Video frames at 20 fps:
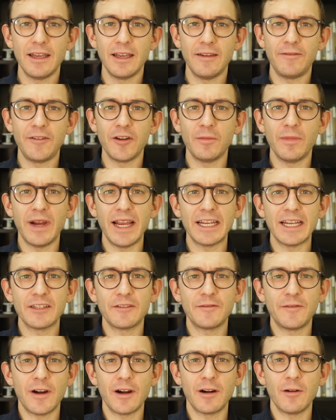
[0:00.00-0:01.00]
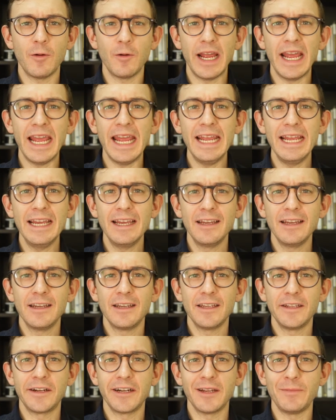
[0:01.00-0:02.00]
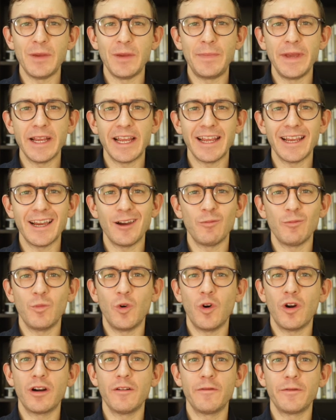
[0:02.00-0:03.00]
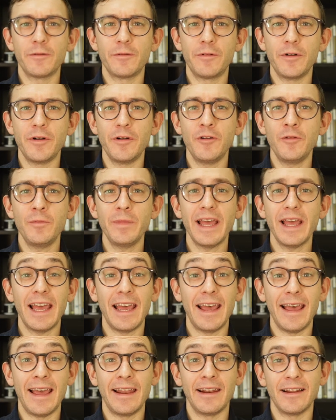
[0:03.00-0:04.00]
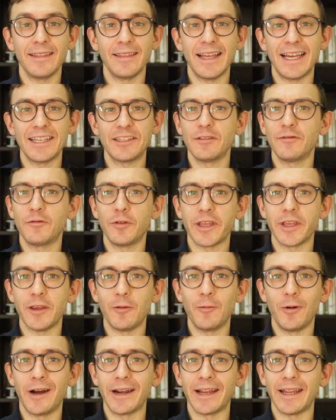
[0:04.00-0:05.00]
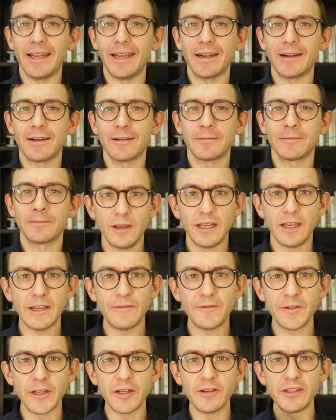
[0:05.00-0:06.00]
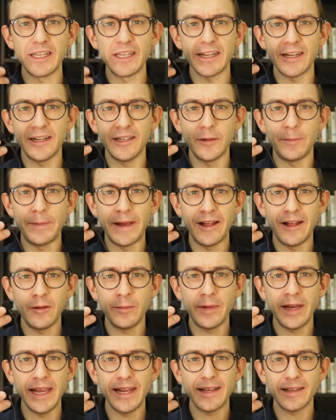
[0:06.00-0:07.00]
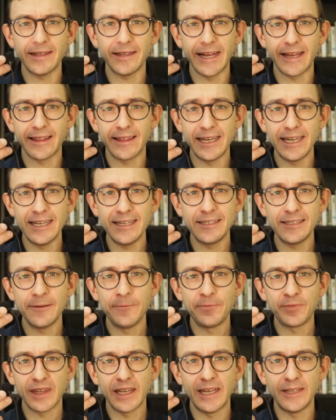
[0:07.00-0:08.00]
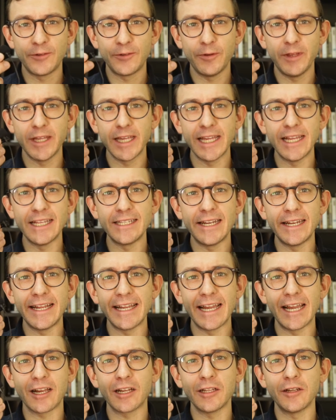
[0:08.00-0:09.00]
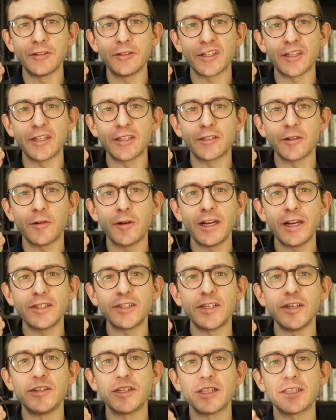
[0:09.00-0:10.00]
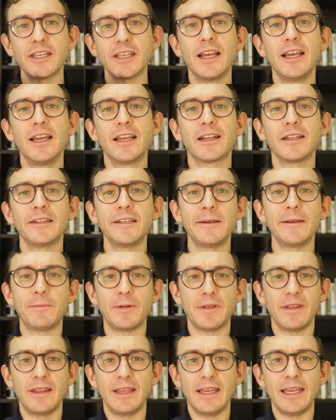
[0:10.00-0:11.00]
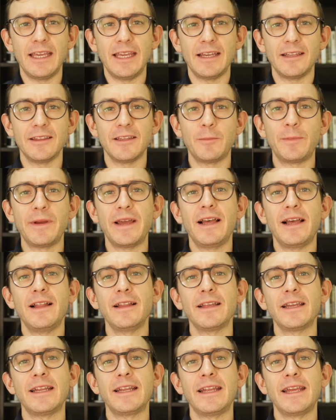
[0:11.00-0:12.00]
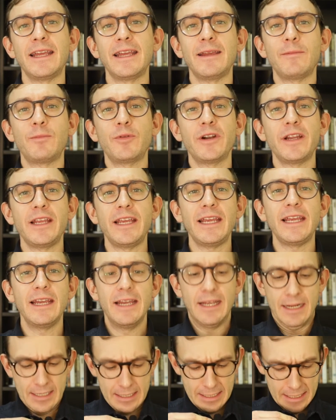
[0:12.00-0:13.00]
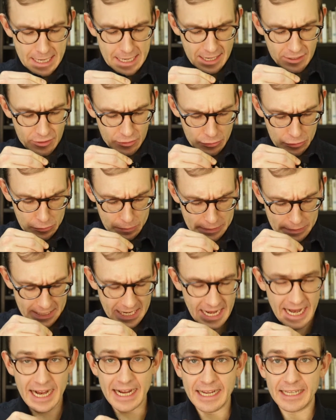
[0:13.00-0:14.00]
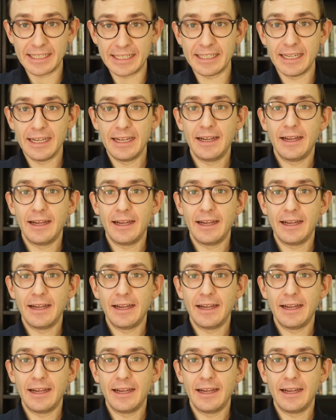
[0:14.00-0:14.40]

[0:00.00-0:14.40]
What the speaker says: If your mic is far away, you're gonna be picking out more of the room and less of what you wanna hear. If you're using a lapel mic like this, it's really easy to get close to the source. You just clip the lapel in a pretty natural place